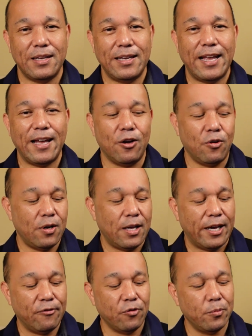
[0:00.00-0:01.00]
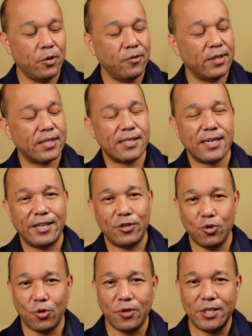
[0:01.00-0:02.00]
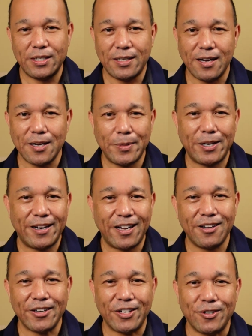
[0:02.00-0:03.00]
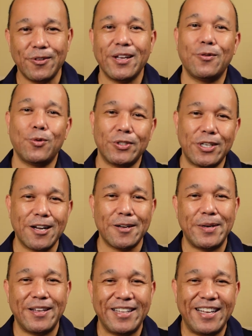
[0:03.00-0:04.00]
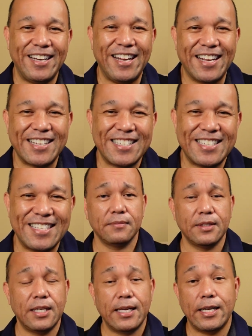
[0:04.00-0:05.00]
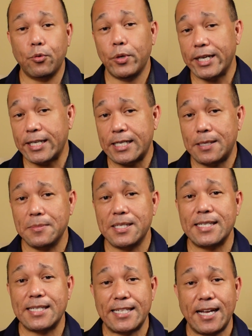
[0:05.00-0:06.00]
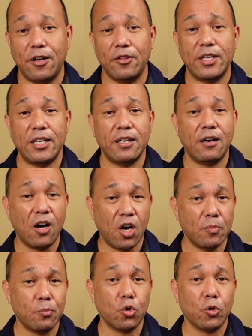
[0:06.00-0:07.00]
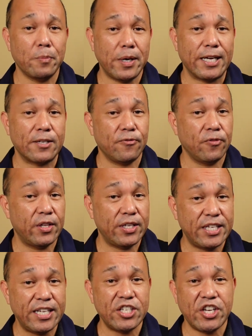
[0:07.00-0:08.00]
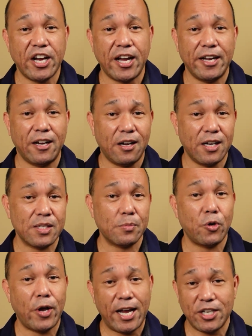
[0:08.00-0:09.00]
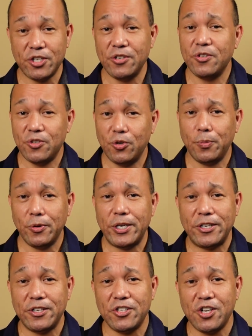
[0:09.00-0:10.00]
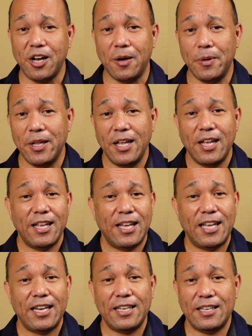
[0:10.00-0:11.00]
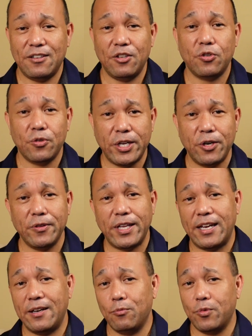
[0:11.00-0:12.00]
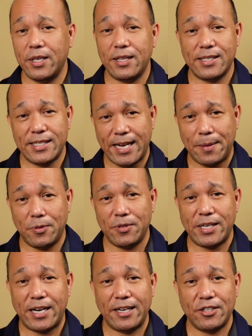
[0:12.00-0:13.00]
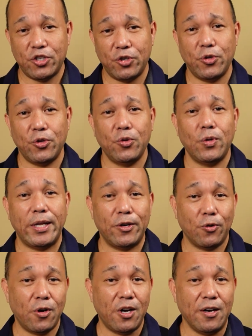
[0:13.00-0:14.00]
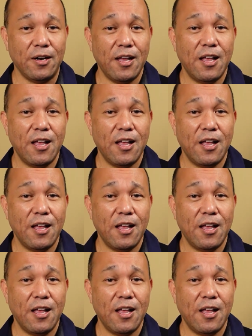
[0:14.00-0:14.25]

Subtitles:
Now, I've removed this side door to talk about audio, and we'll talk about that next. Now, when it comes to sound, the onboard mics for the DJI Osmo Action do a pretty good job, and you'll hear that in one of the samples that I show you later on.